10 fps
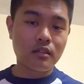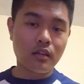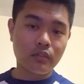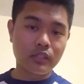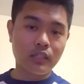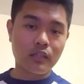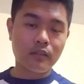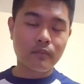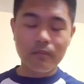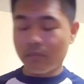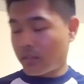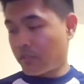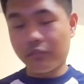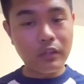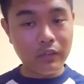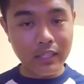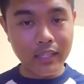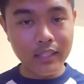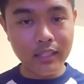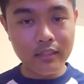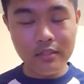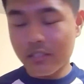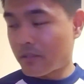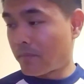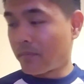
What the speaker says: out there that with Adidas,